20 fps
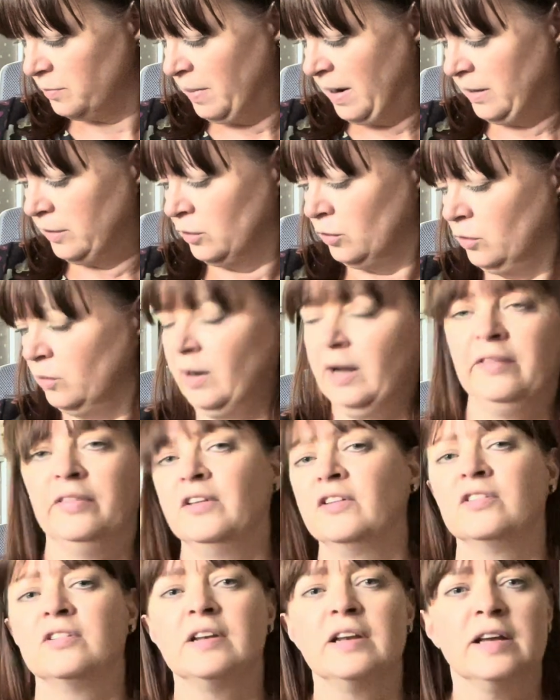panel and the
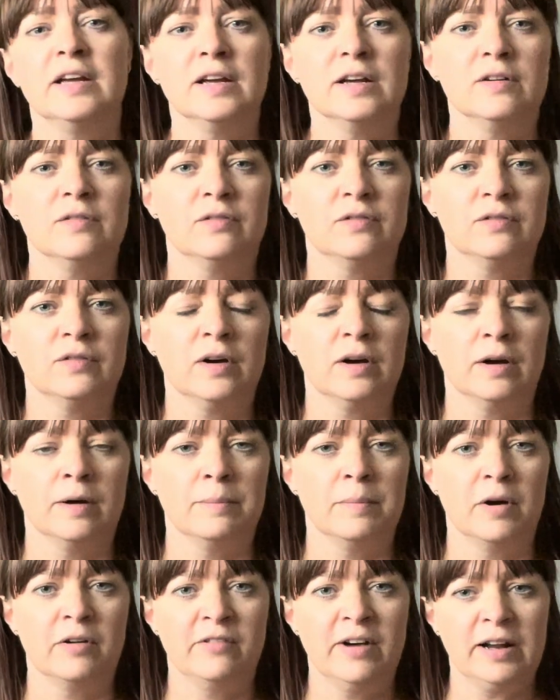sleeve
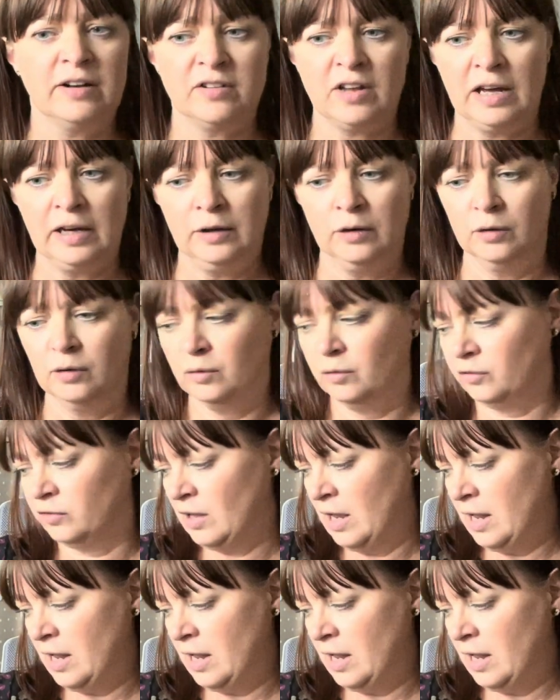are rectangles.